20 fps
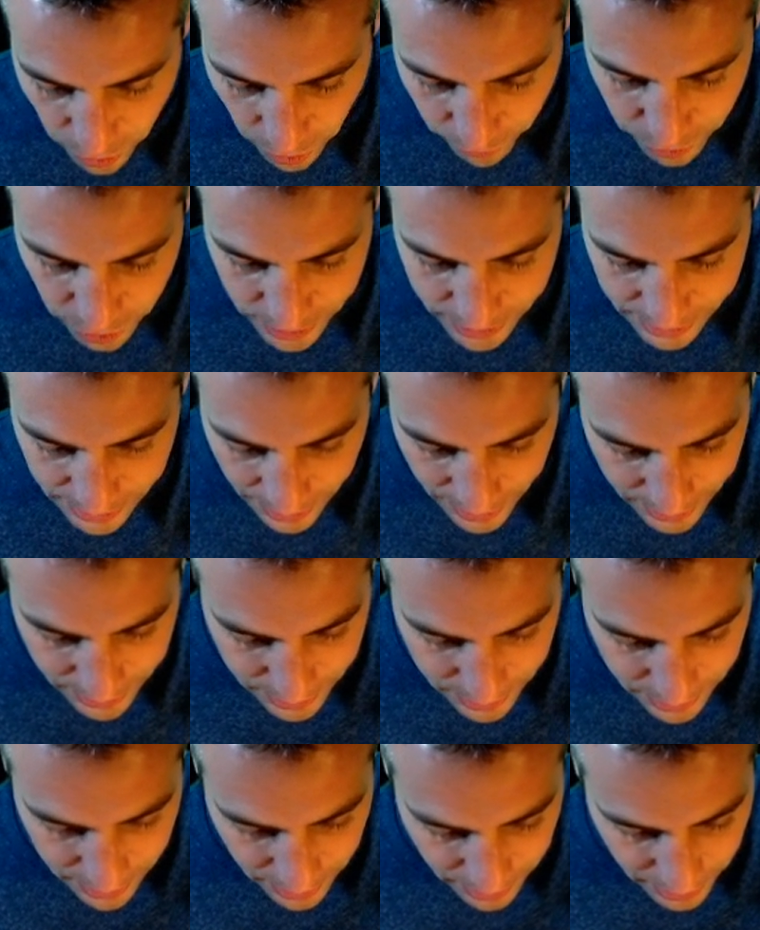of the
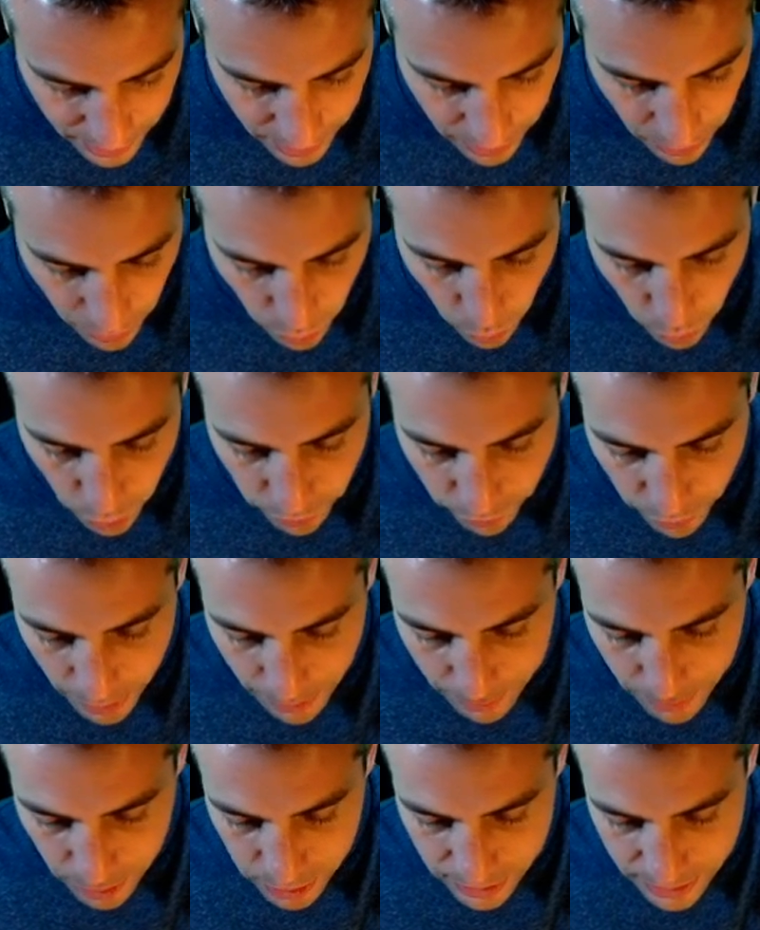size here, all the
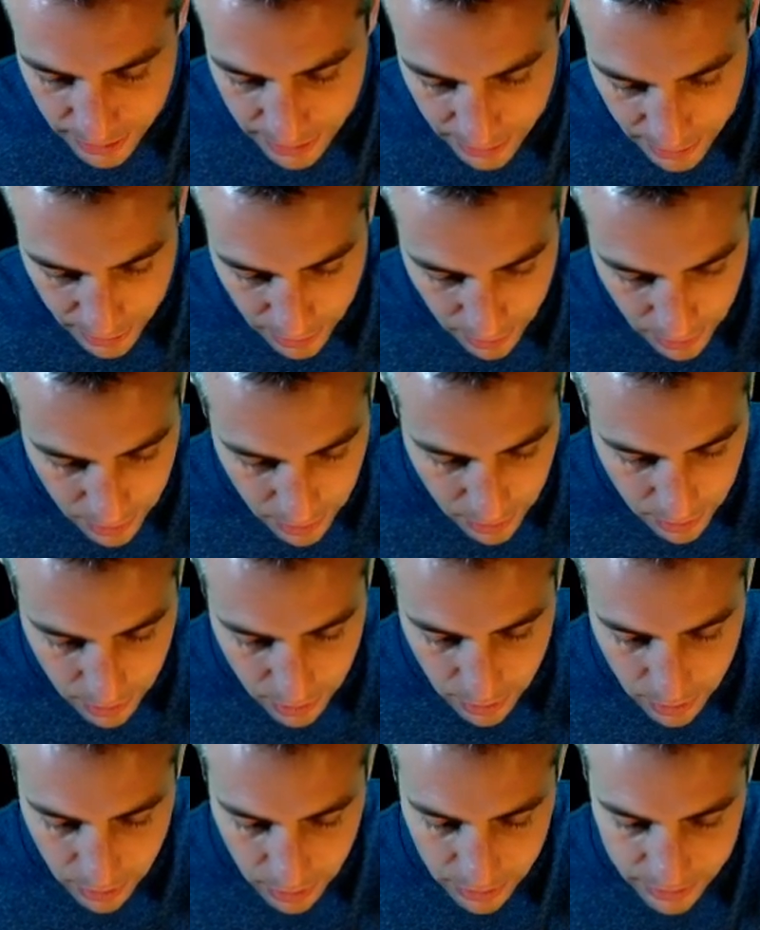variables there
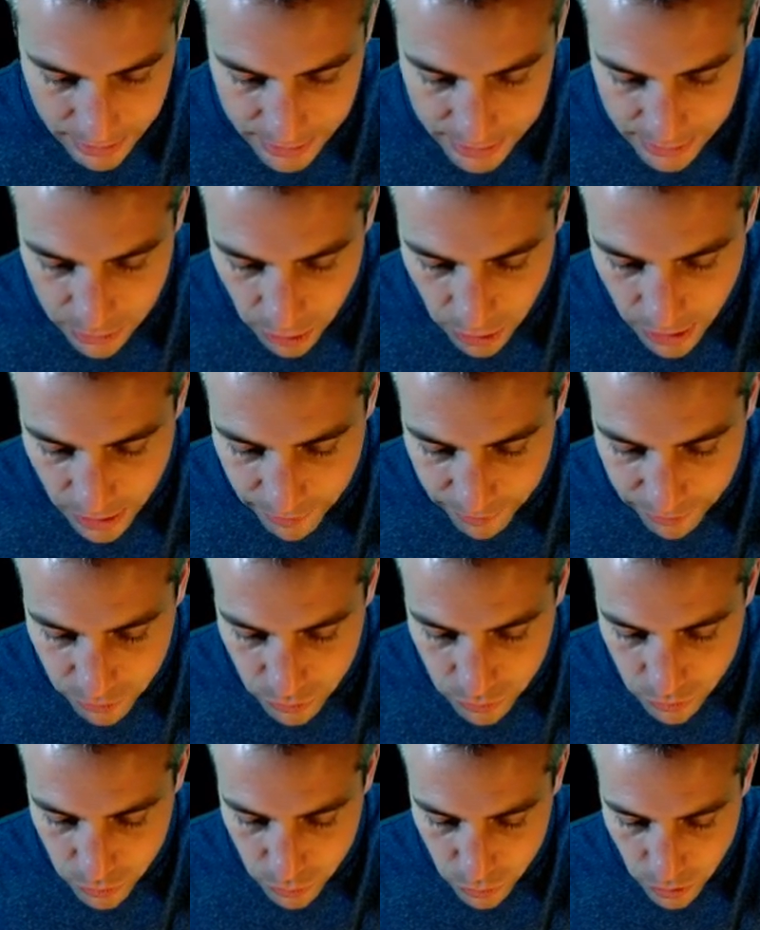that is on the left
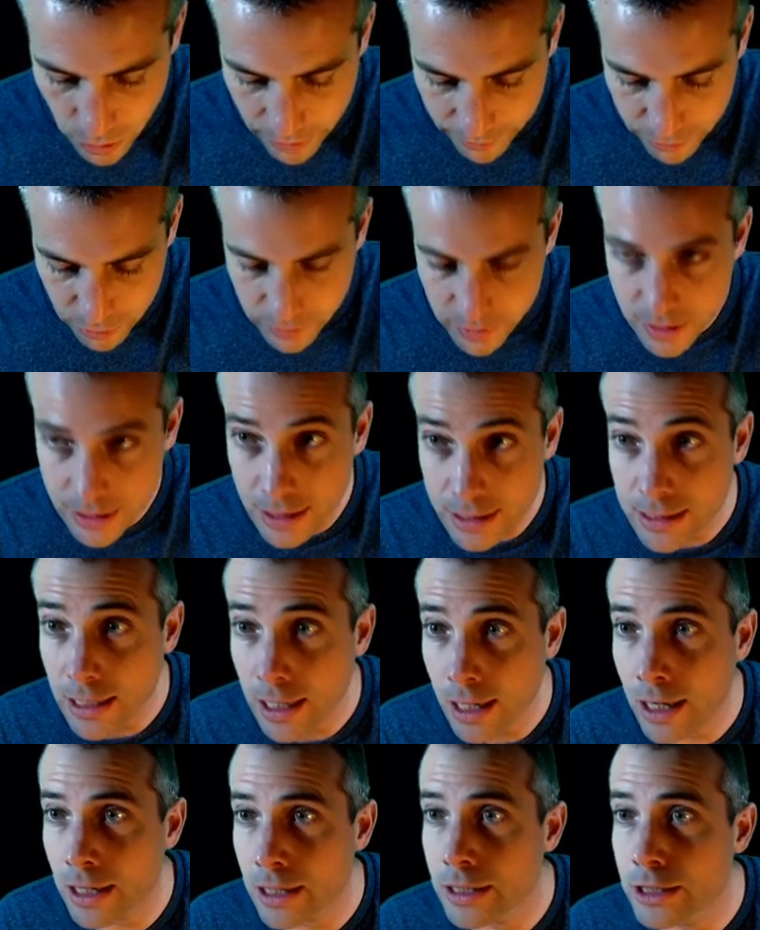to the left of the size
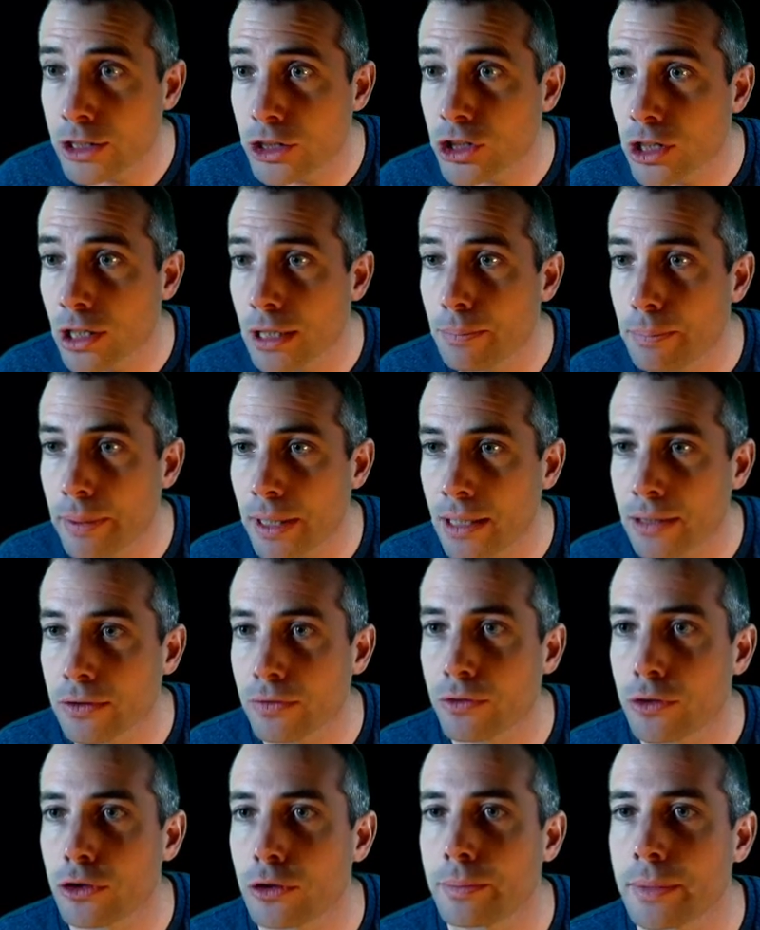are initially part
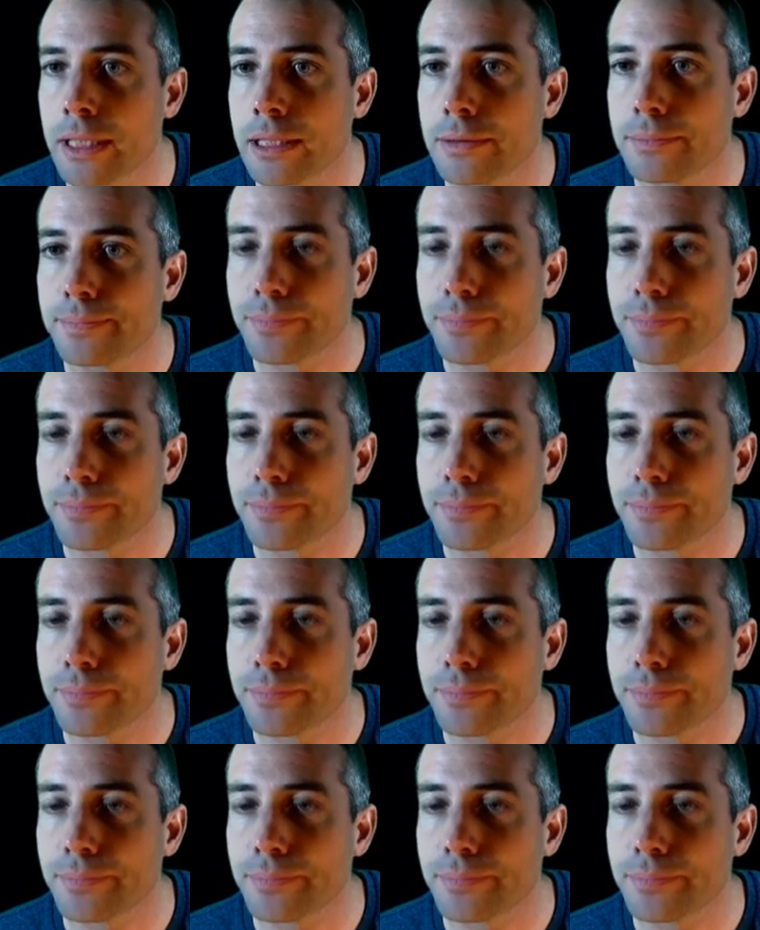of the domain.